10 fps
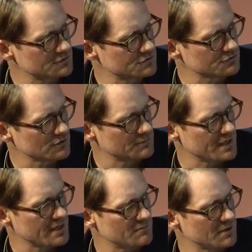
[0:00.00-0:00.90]
This is from
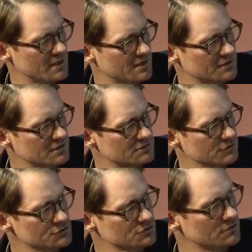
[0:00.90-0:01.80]
the AMA Ethics
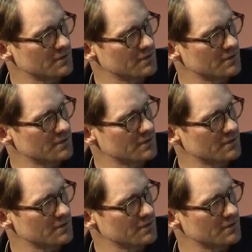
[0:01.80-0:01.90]
Virtual